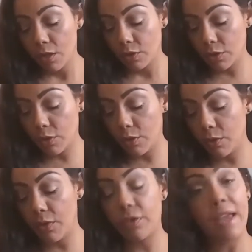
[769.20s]

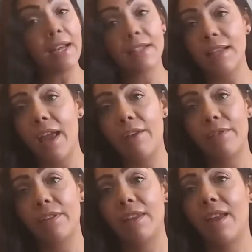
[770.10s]
So that is
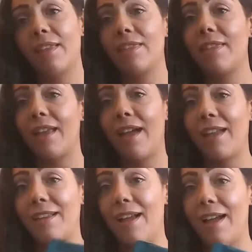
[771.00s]
everything that
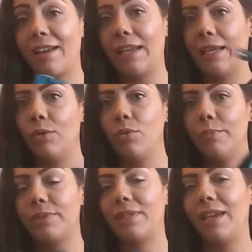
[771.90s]
I got,
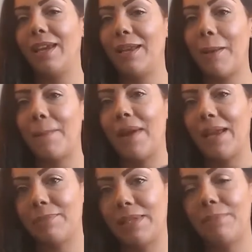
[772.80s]
oops, in my
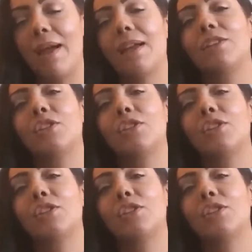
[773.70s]
Ipsy bag.